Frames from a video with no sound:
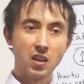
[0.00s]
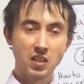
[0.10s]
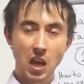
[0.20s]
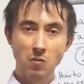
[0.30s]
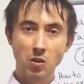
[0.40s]

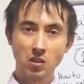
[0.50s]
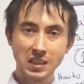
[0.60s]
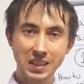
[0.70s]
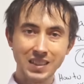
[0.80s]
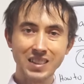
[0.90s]
several
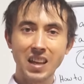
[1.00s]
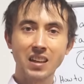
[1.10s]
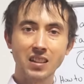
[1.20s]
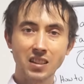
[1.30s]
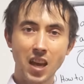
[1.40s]

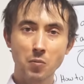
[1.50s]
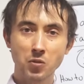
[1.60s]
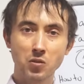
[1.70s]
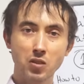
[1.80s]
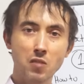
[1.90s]
distinct
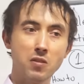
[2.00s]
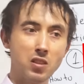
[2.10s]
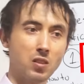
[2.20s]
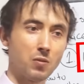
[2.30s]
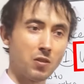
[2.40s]
types of
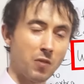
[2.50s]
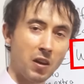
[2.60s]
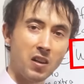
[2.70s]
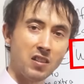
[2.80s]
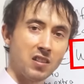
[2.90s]
services for
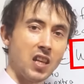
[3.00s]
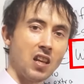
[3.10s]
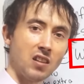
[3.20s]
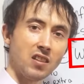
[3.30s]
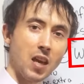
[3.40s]
very
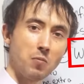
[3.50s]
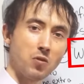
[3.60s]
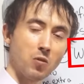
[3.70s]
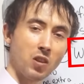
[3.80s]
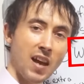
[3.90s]
distinct
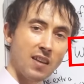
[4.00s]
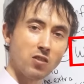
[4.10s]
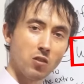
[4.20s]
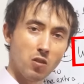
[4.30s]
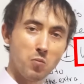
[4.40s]
types of
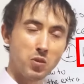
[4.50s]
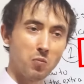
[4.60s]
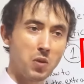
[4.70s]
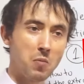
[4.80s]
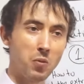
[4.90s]
class or groups
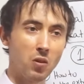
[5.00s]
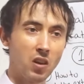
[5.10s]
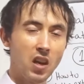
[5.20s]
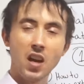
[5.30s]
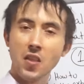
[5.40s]
of people,